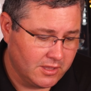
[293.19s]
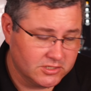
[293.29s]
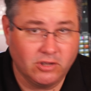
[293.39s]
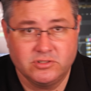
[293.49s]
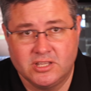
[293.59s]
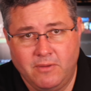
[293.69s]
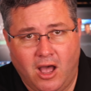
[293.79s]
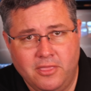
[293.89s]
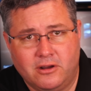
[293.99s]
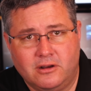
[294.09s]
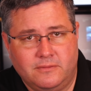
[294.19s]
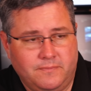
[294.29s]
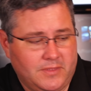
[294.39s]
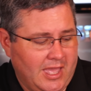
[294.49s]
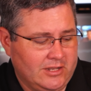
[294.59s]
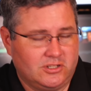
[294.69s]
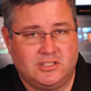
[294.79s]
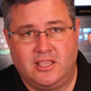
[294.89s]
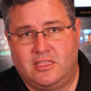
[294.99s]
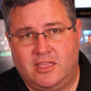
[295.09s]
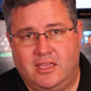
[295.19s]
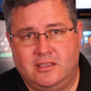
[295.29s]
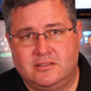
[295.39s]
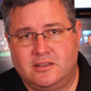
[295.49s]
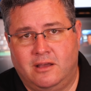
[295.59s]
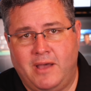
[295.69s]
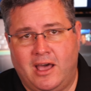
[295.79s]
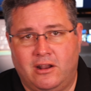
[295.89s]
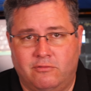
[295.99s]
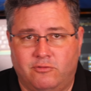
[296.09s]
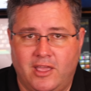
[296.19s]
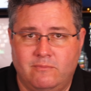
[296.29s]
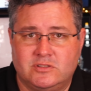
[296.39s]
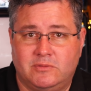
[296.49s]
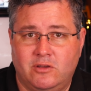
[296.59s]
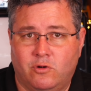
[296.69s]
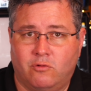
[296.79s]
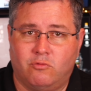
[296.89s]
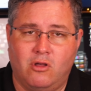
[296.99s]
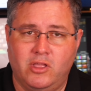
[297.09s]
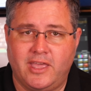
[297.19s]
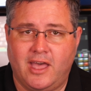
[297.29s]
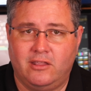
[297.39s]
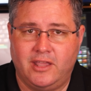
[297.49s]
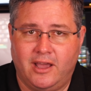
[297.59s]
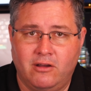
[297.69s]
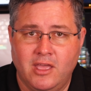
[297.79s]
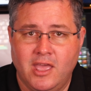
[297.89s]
So some other interesting things about our frames, something we're rolling out now,